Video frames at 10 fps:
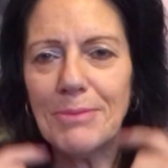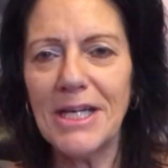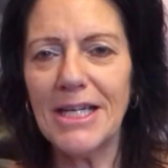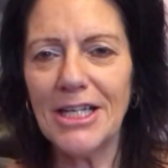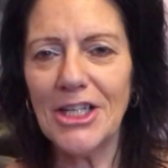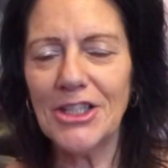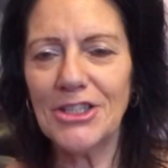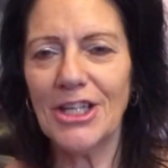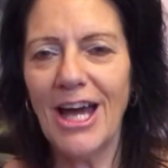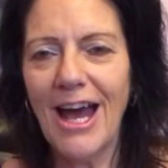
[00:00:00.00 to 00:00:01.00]
beard.
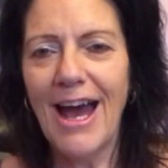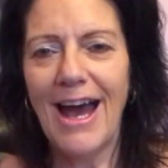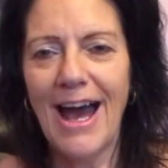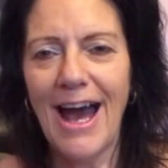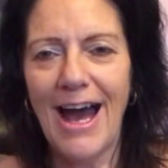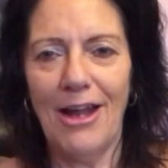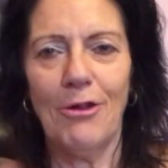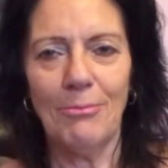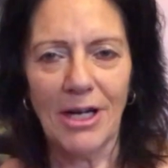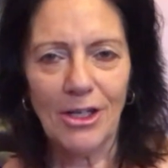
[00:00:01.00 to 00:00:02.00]
And I
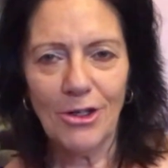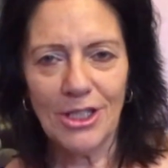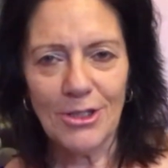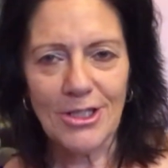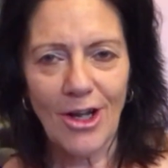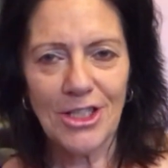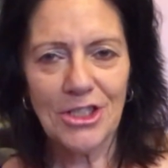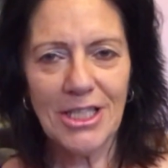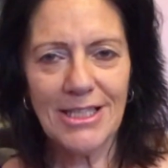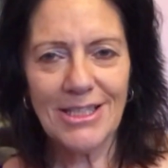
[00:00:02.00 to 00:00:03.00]
thought, my God, he looks like
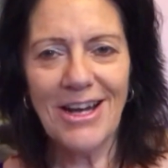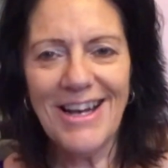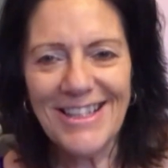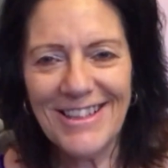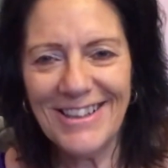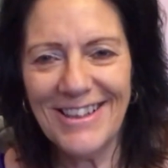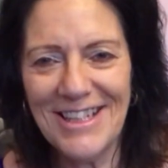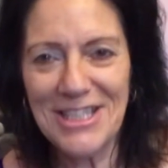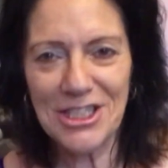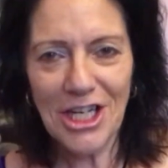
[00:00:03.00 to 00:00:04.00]
Jesus.
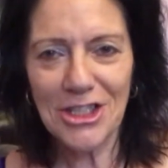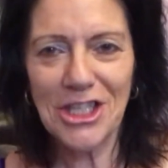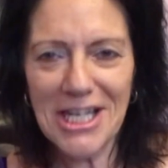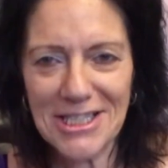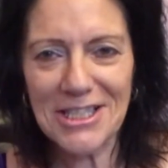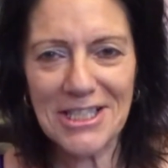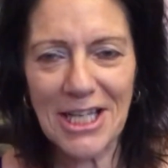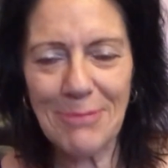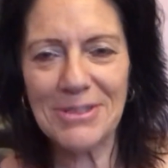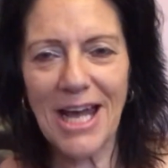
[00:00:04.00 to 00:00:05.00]
Jesus has
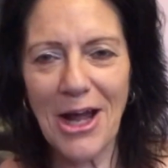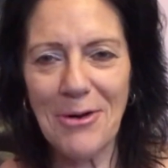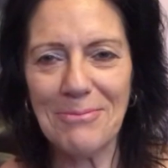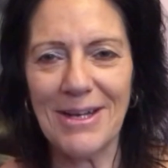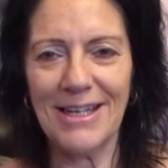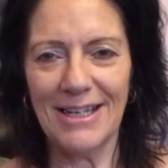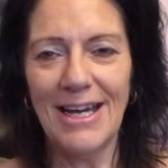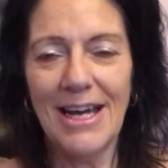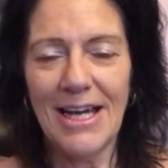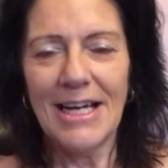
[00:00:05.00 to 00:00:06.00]
come to help me.
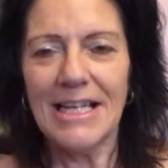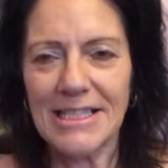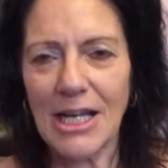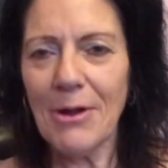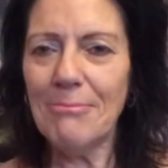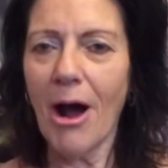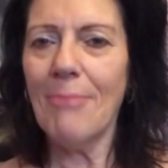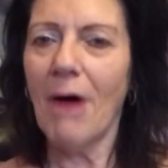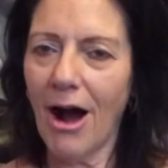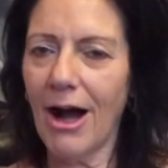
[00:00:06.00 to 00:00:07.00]
So in my
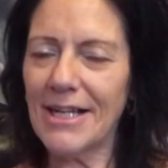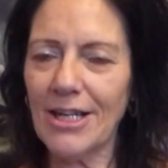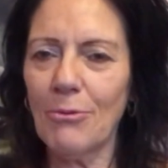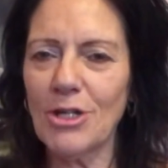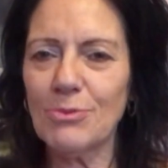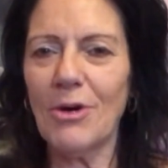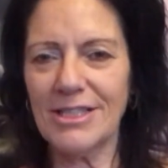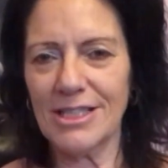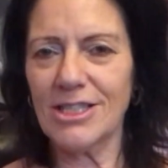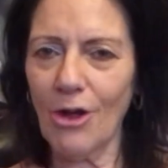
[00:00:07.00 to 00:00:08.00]
mind, I was wanting
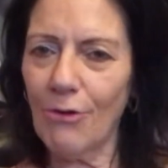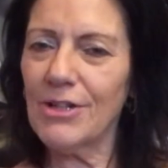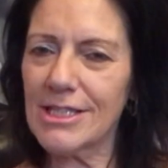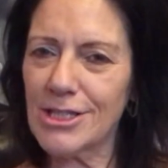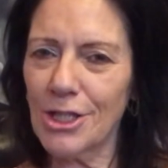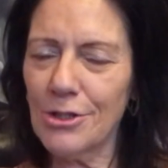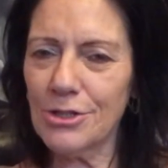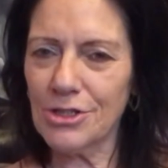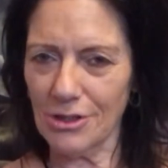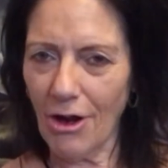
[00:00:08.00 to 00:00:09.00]
to solve this
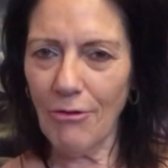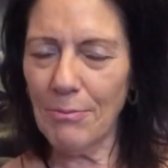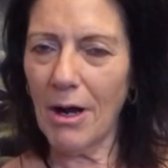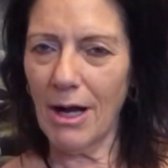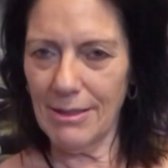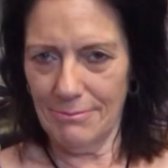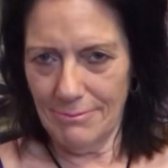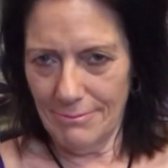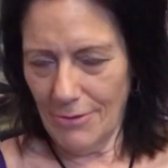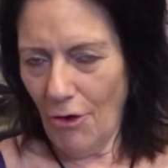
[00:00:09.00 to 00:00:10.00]
solution of my
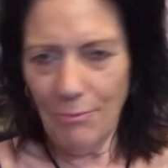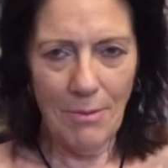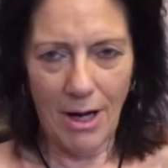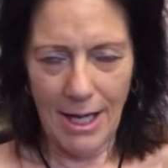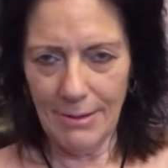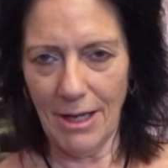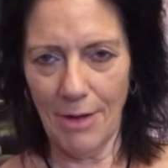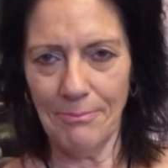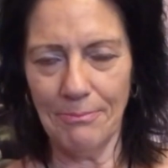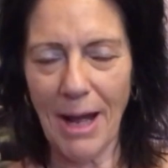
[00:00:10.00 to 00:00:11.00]

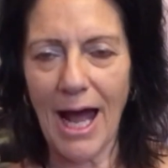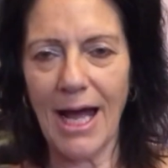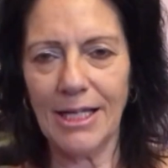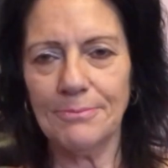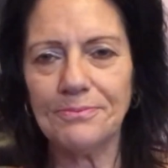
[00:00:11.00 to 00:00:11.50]
bag,